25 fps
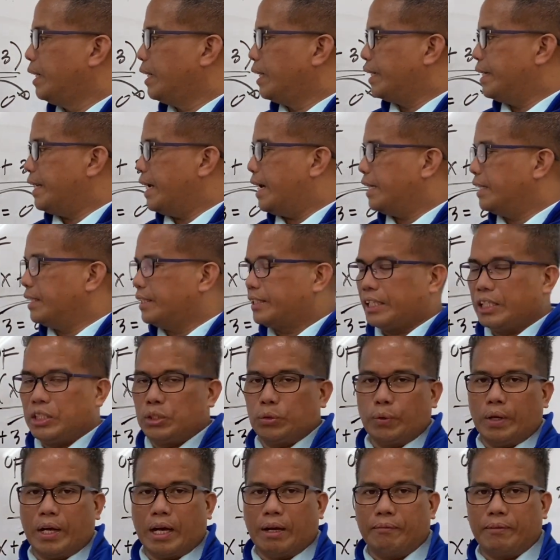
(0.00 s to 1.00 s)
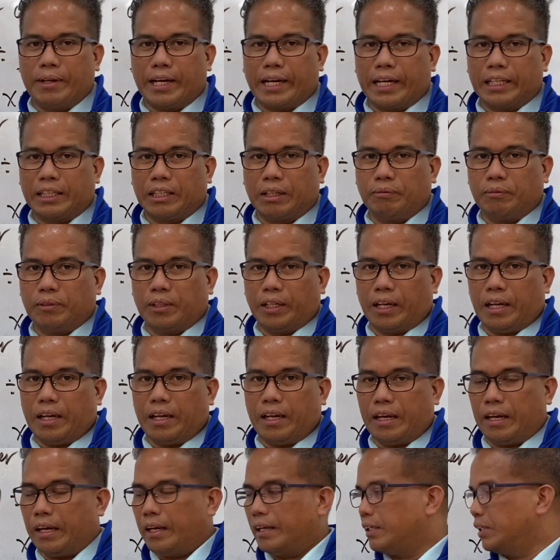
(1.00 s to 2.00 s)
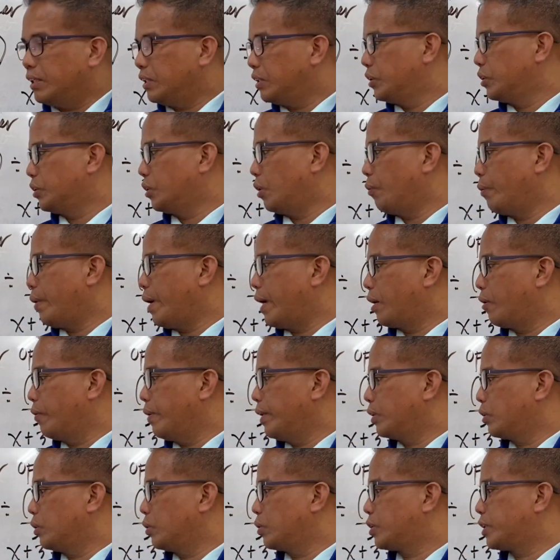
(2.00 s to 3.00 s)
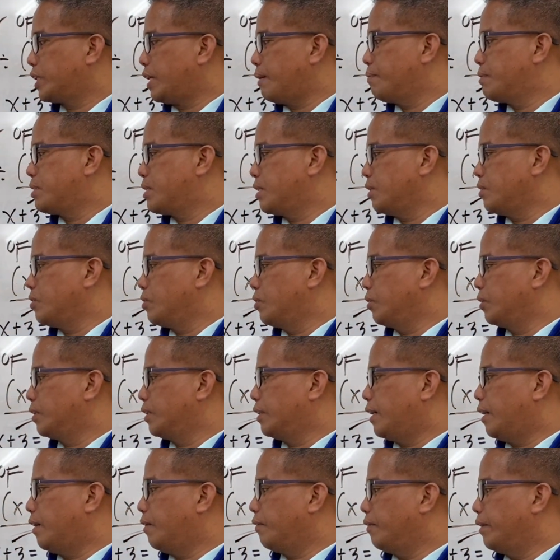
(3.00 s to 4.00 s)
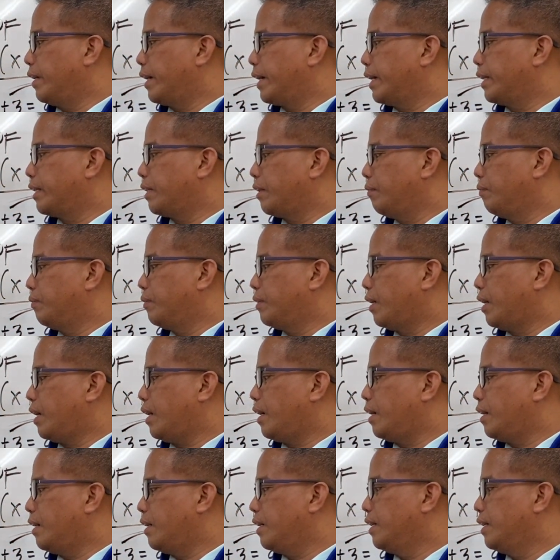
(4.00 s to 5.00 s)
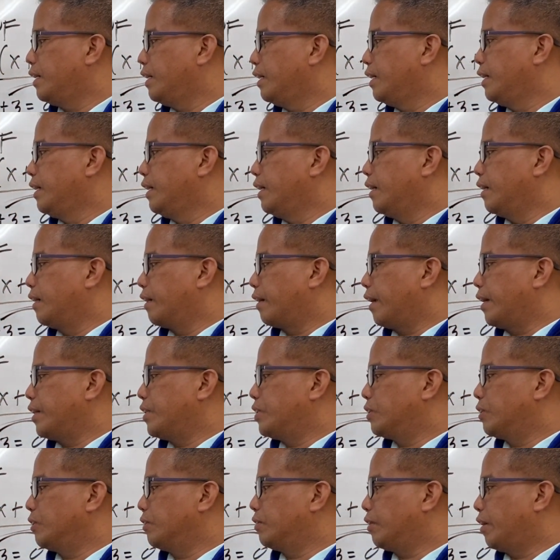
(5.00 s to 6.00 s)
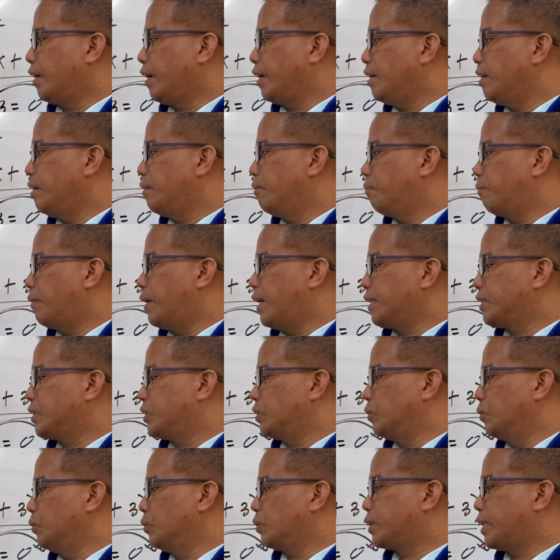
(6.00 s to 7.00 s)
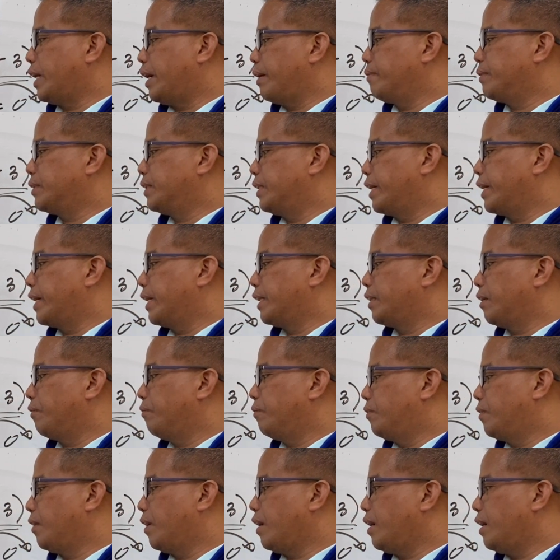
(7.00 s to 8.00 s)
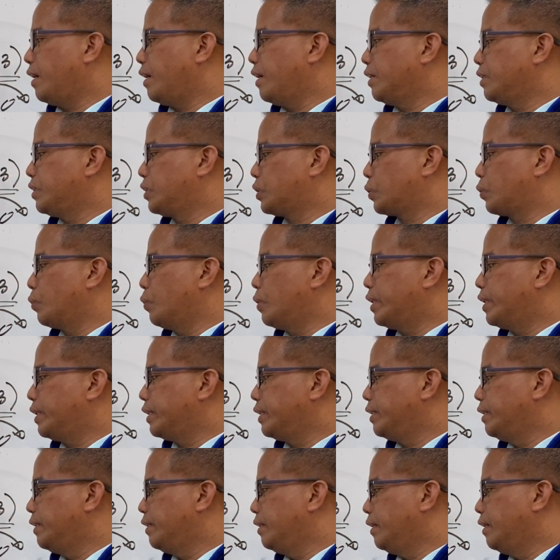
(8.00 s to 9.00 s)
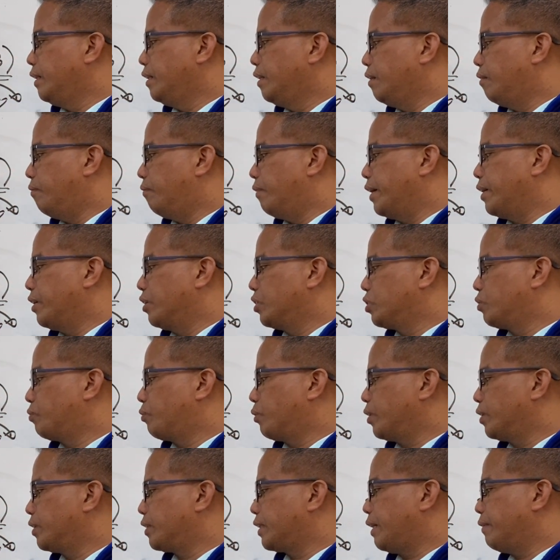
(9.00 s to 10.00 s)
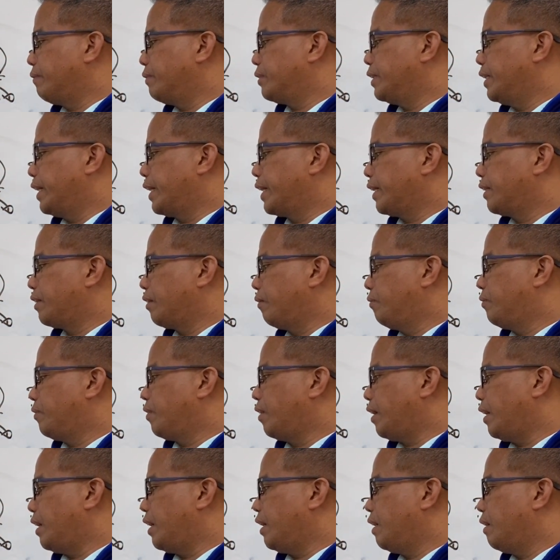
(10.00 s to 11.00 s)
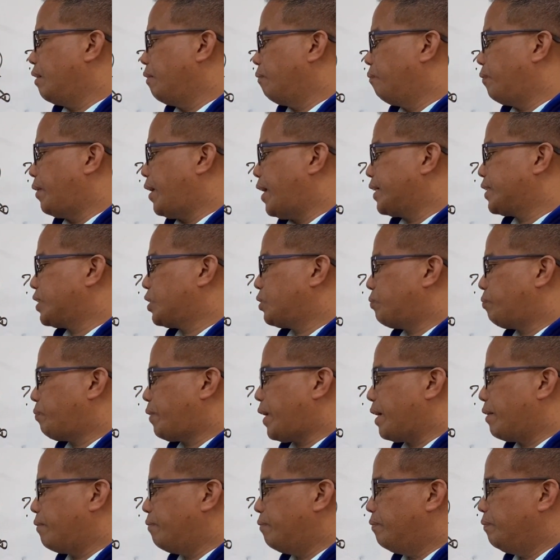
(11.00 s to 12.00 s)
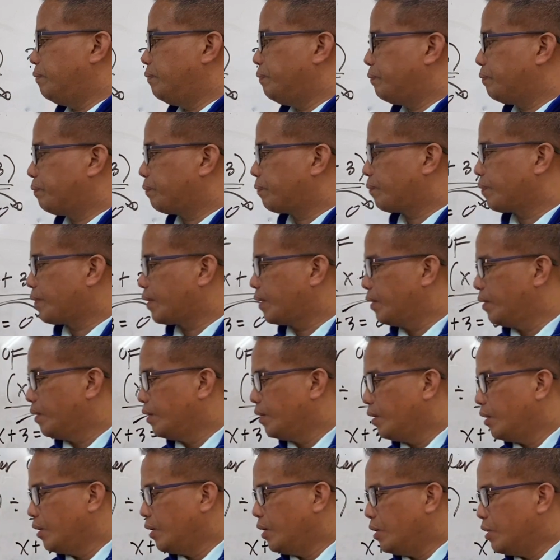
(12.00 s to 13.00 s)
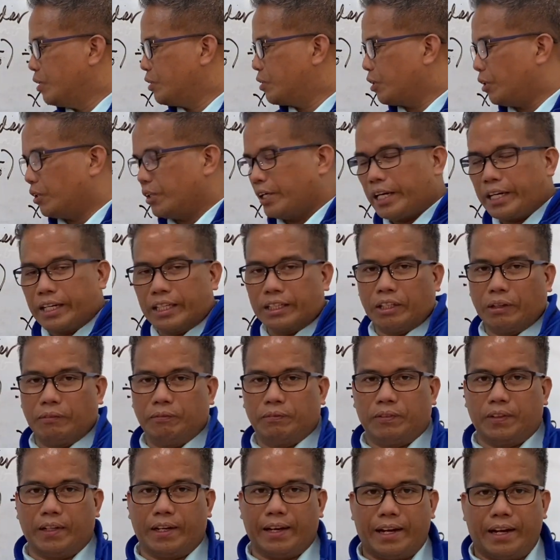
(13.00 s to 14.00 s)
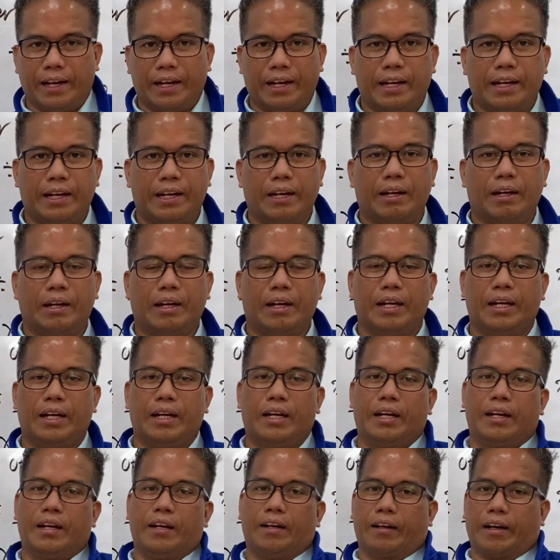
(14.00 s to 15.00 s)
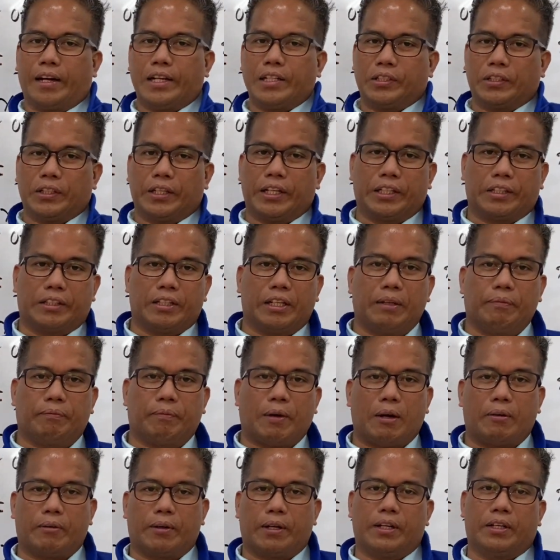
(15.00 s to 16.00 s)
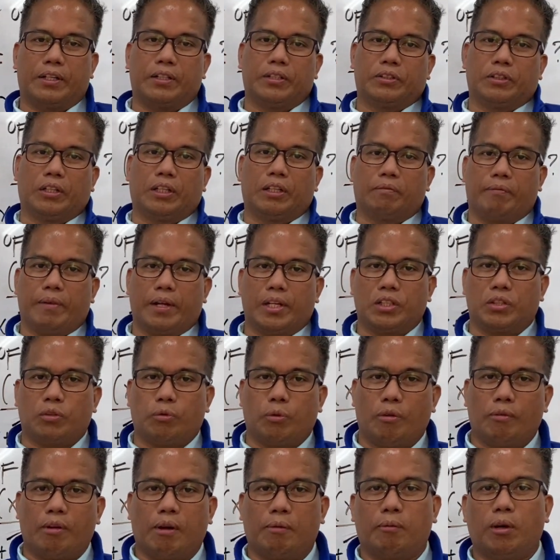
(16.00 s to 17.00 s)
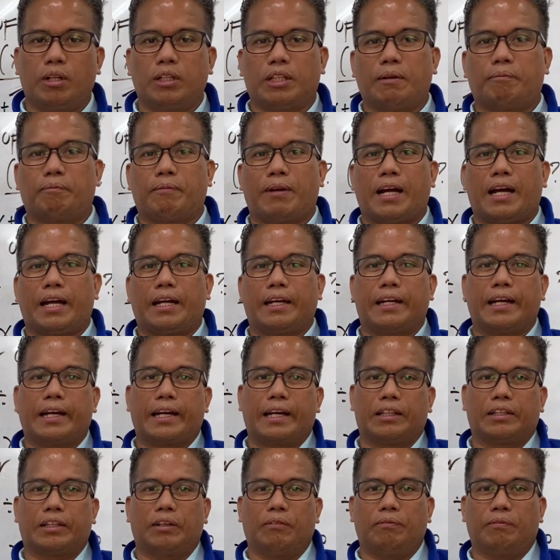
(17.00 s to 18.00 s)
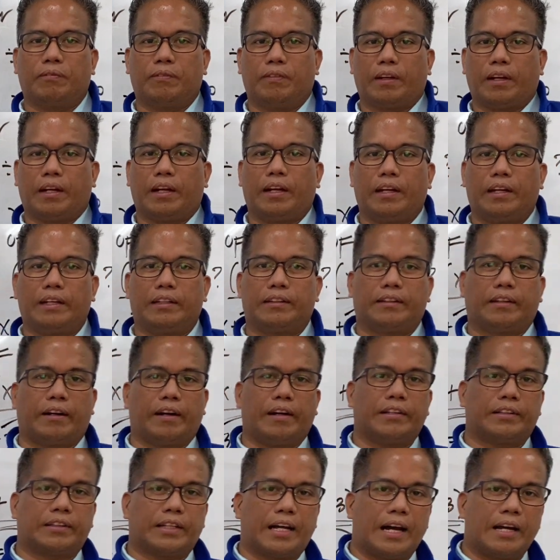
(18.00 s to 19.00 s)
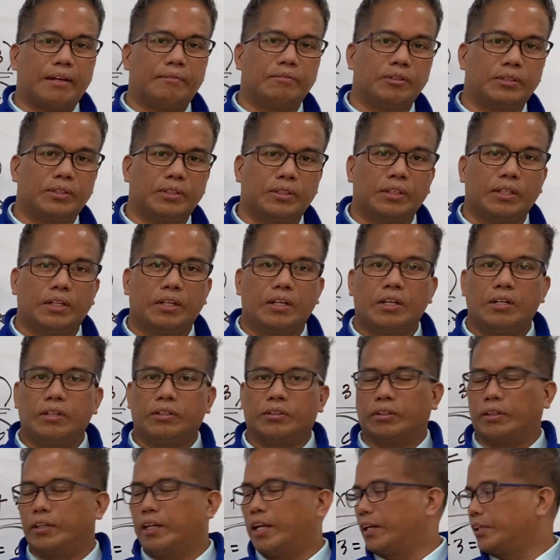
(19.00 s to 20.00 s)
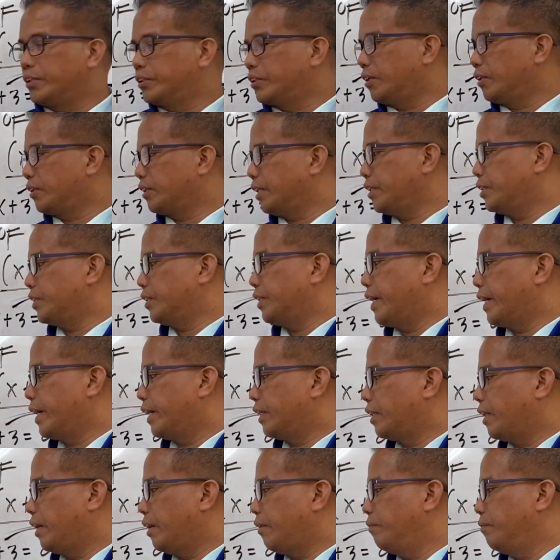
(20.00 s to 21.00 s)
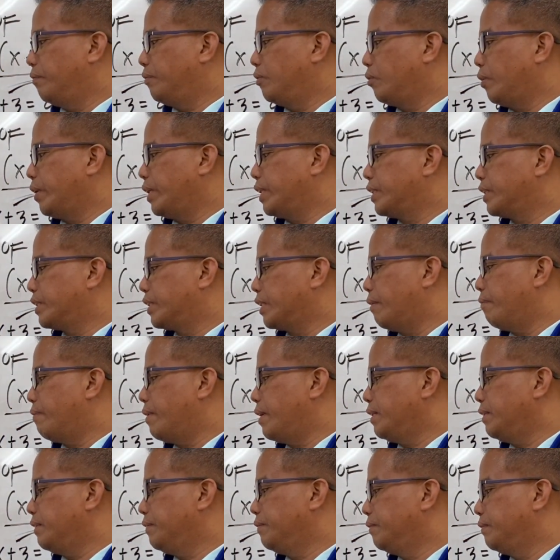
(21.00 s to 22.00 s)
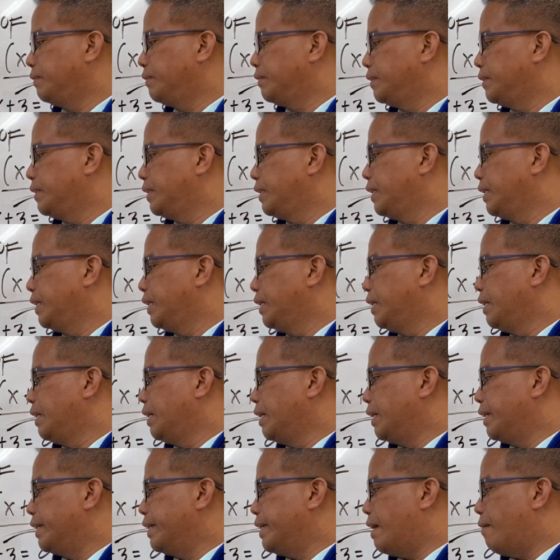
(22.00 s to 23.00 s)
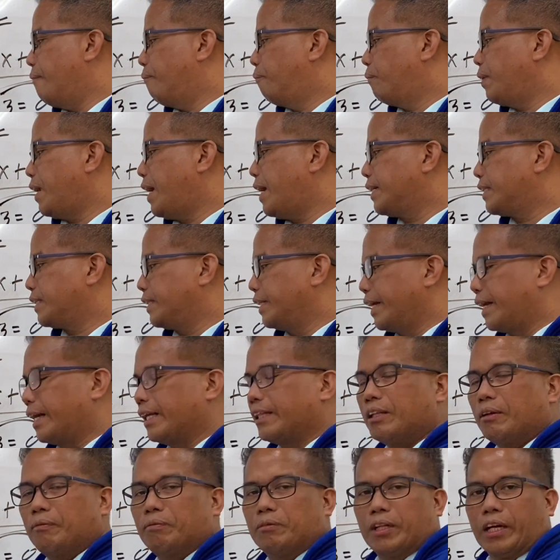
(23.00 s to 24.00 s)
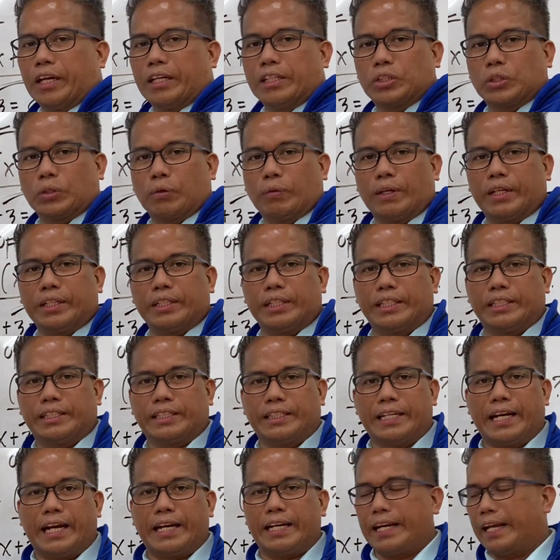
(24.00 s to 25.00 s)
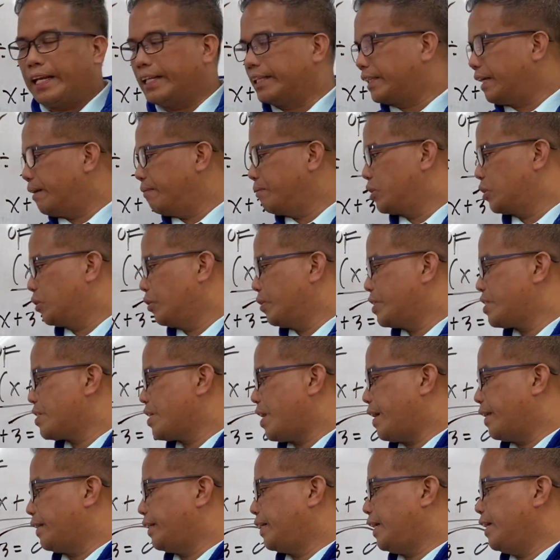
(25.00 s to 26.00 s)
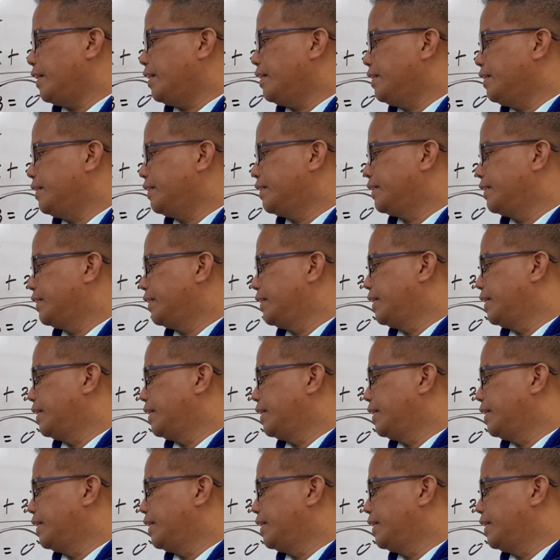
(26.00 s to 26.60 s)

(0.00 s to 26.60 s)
Then since we have negative 3 here, so we are going to substitute now negative 3 raised to 3 plus 2 times negative 3 squared minus 4 times negative 3 plus 5. So negative 3 raised to the third power, so it means we will multiply negative 3 times. So the result is negative 27. Then plus negative 3 squared is 9, 9 times 2 is 18.